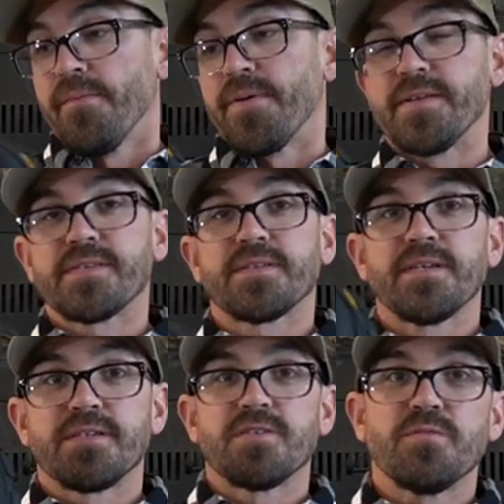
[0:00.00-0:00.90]

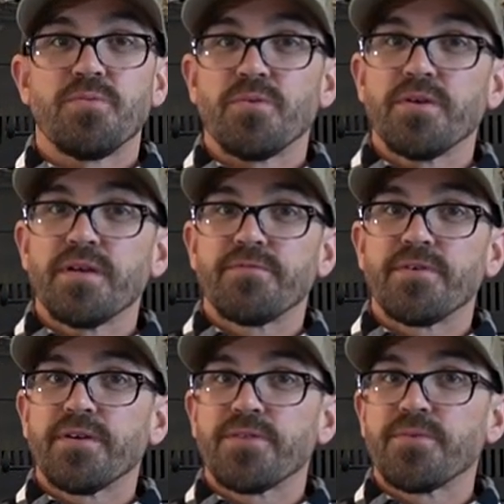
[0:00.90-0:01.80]
basically
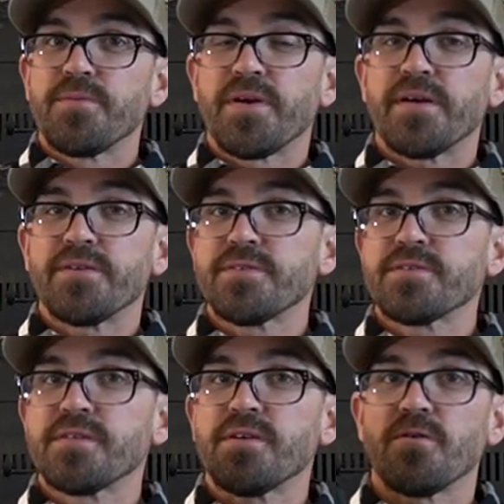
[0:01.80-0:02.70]
2.3
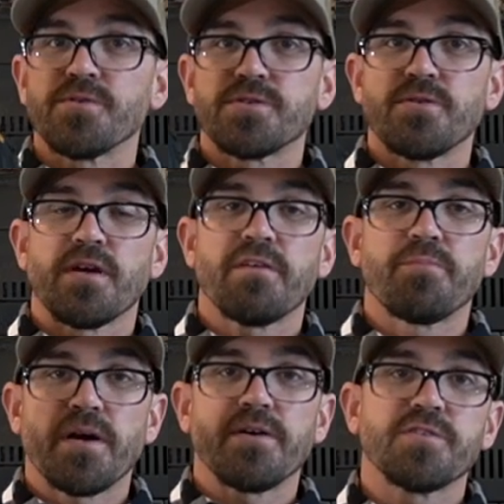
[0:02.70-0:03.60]
pounds, almost 2.5
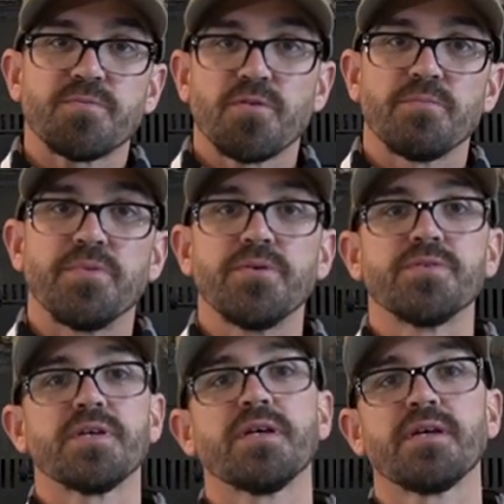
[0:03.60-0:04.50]
pounds per boot,